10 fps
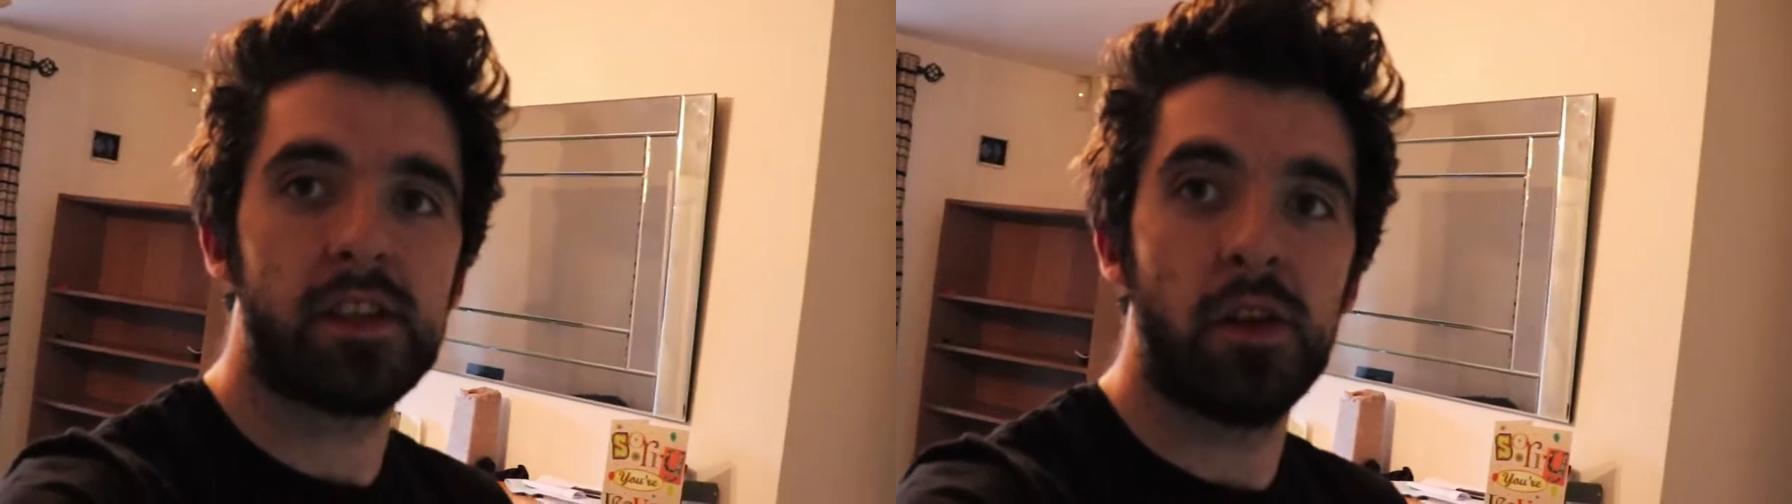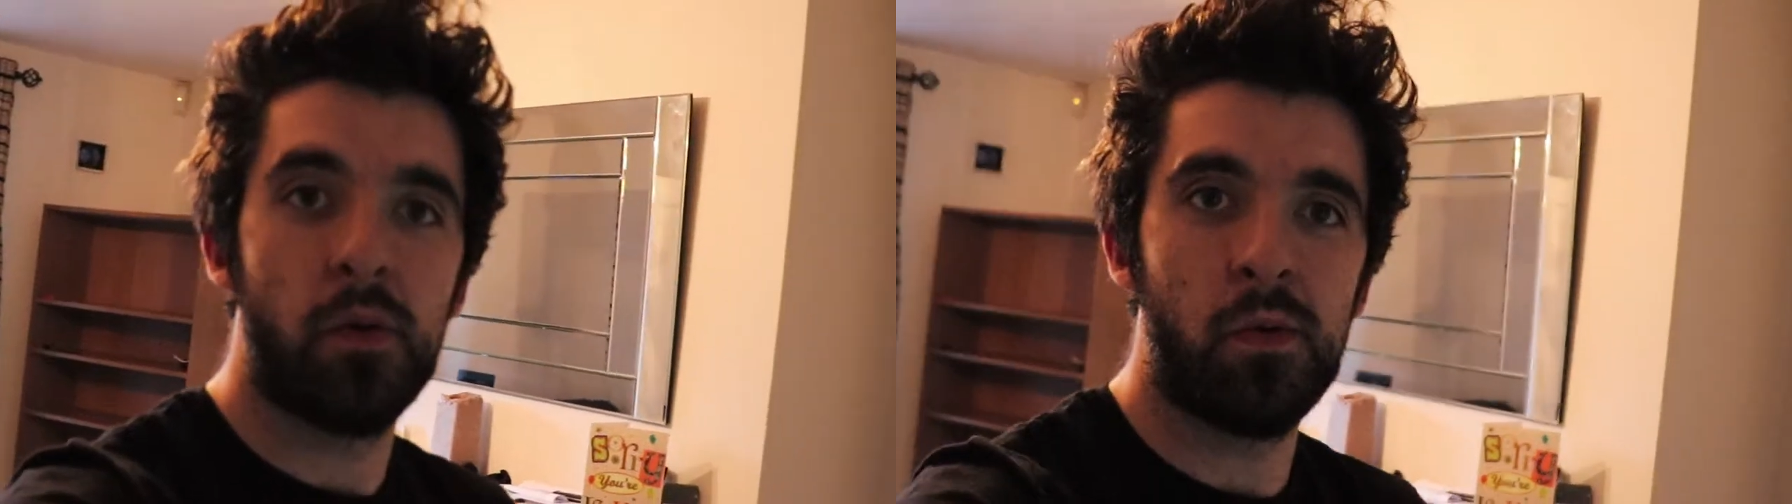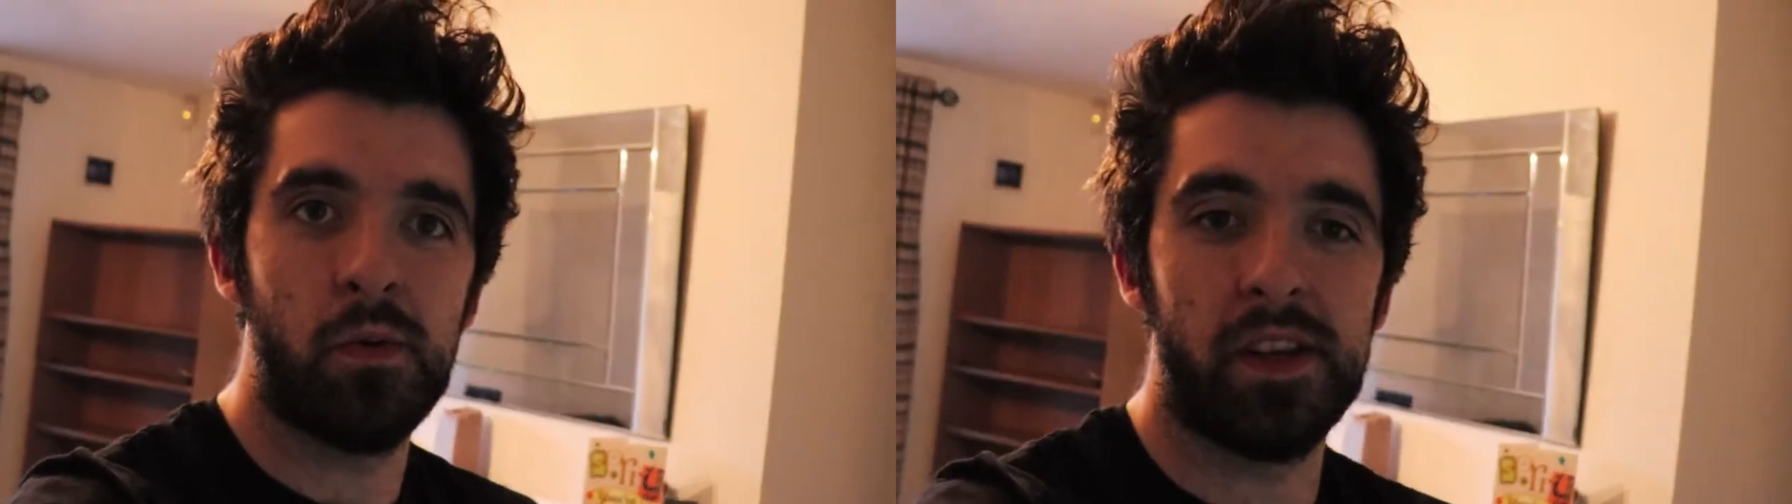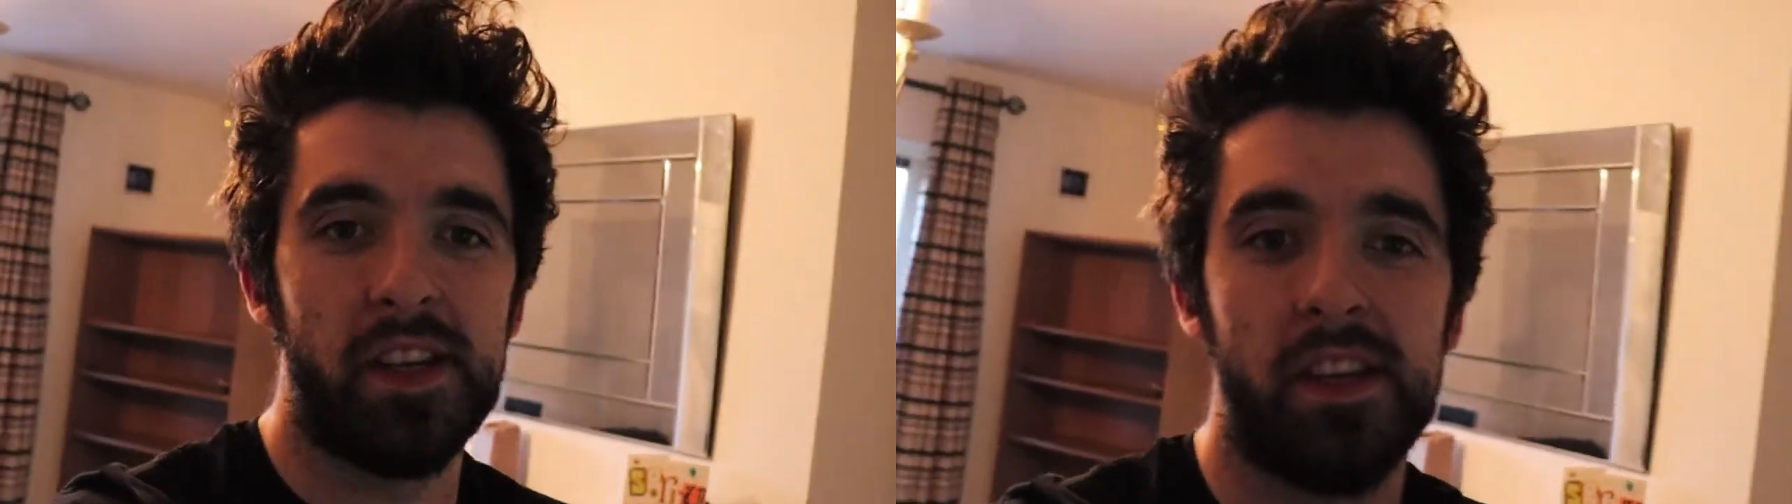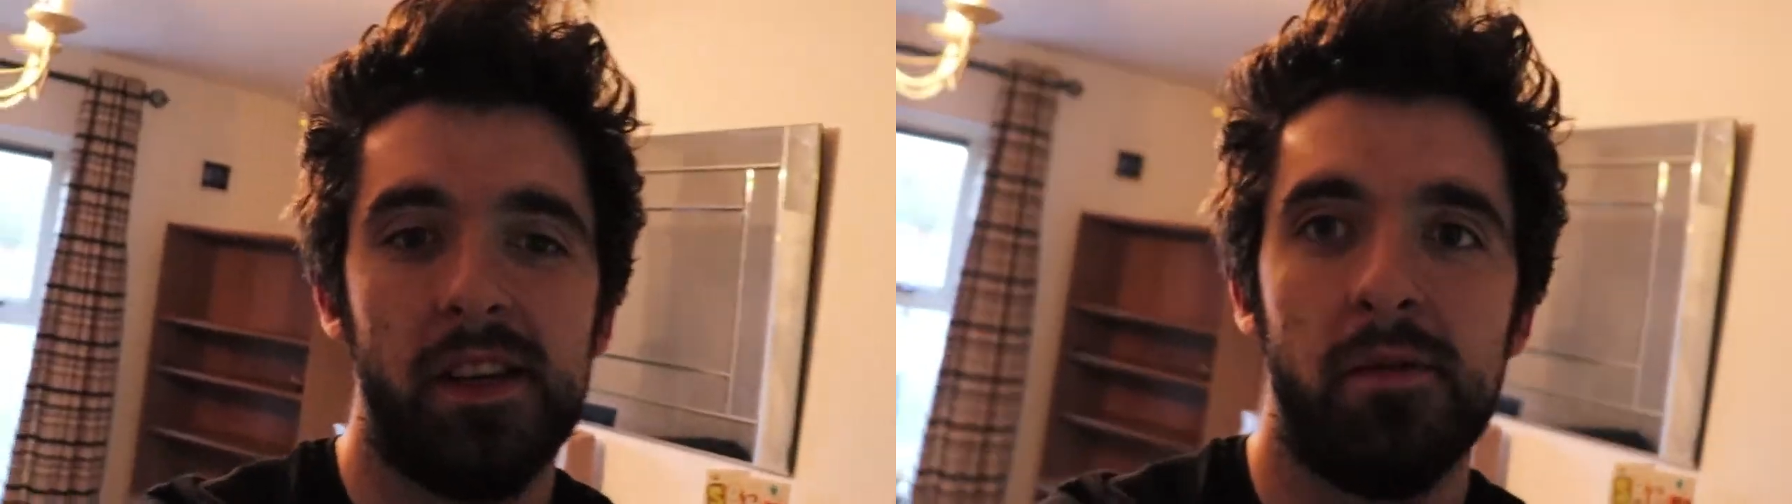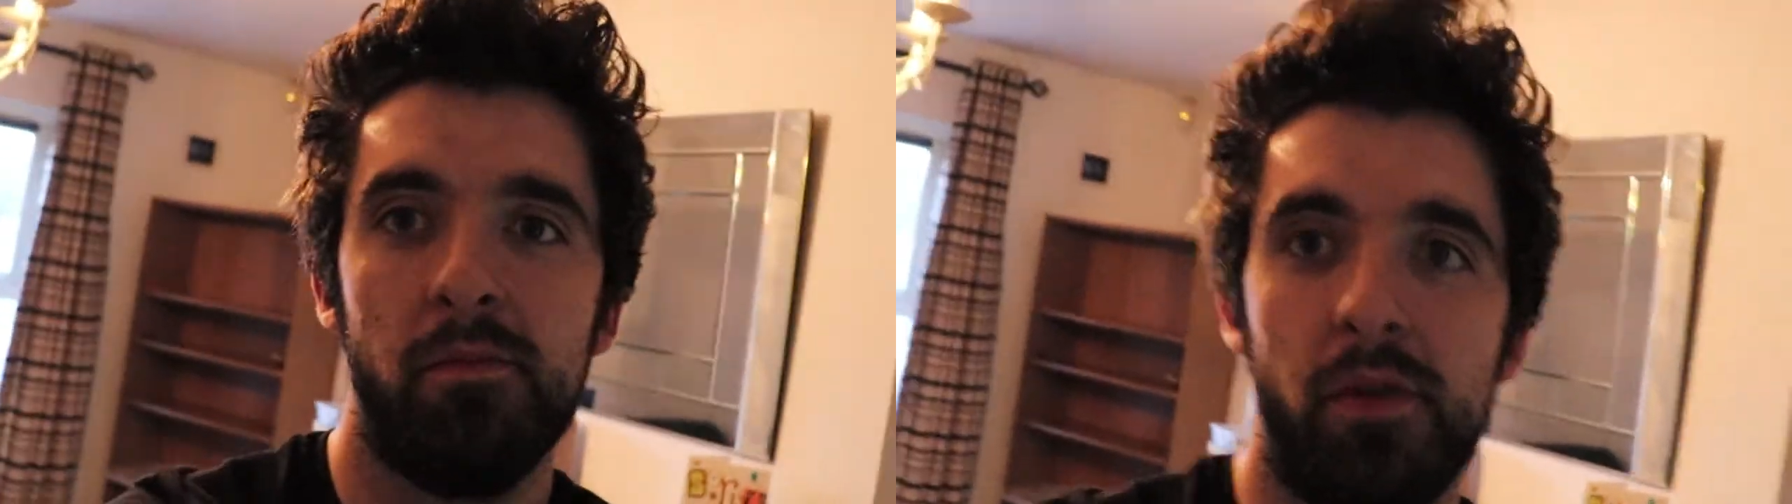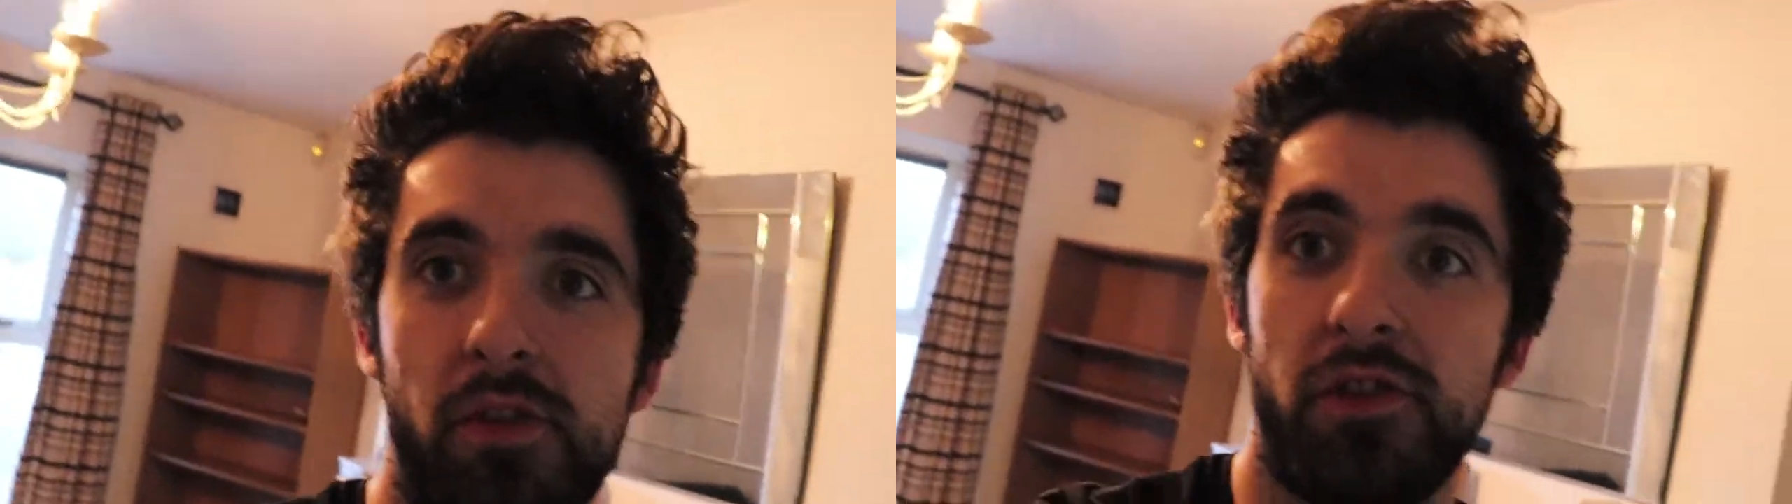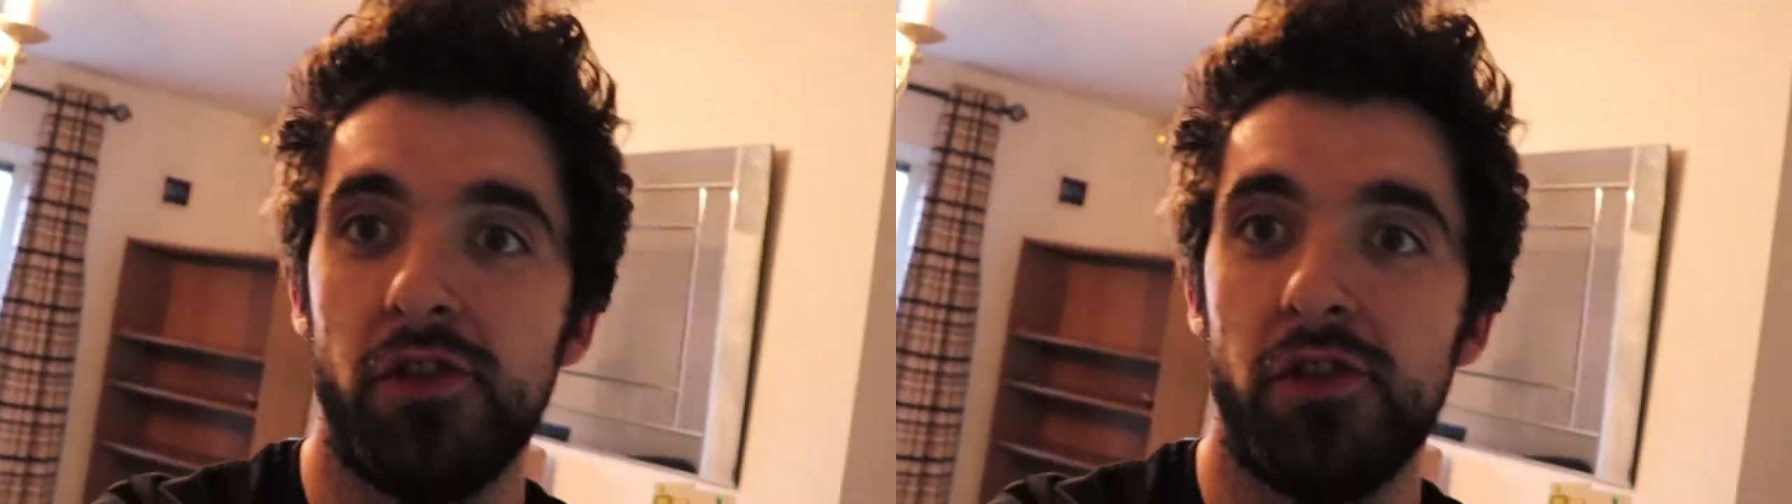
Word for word: slowly but